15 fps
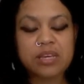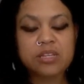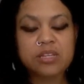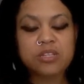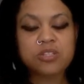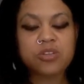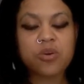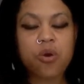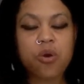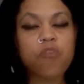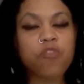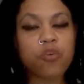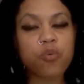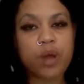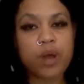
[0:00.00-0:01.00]
So
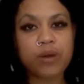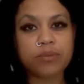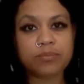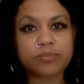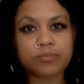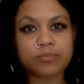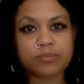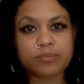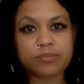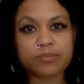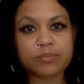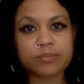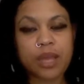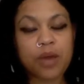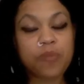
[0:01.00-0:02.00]
overwhelm.
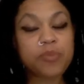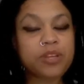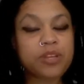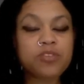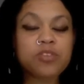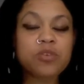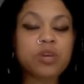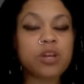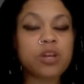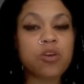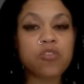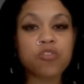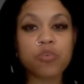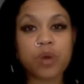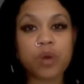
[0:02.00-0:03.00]
How many of you get
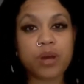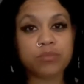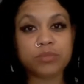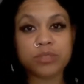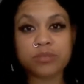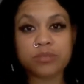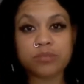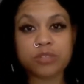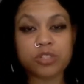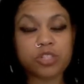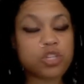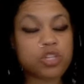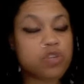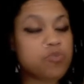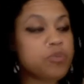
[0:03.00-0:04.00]
overwhelmed? There's
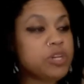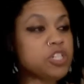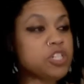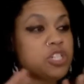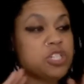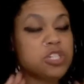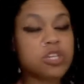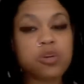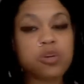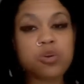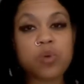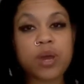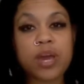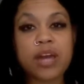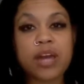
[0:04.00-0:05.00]
too much to
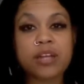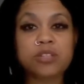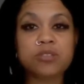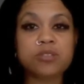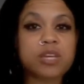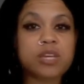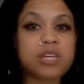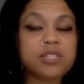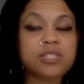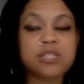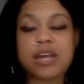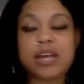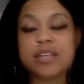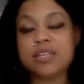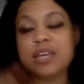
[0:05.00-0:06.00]
do, I gotta do this that
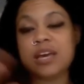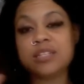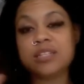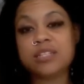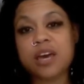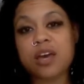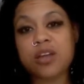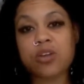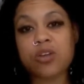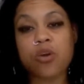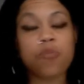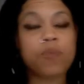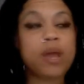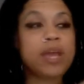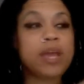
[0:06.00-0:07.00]
hasn't got done,
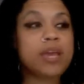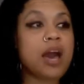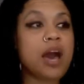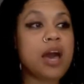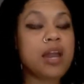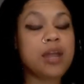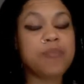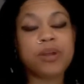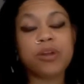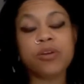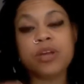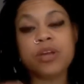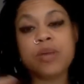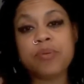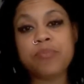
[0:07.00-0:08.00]
oh my God, I better
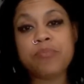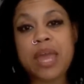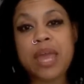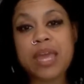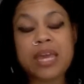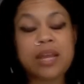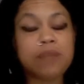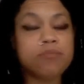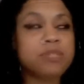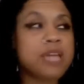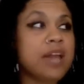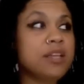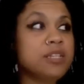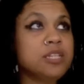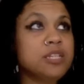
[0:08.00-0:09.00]
hurry up and make it, I'm
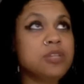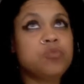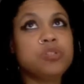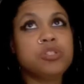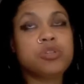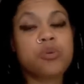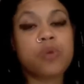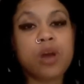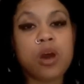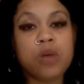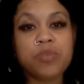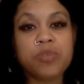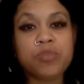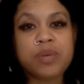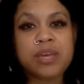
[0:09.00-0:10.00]
talented, what's going
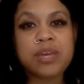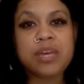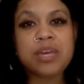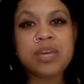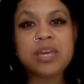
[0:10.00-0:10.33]
on with me?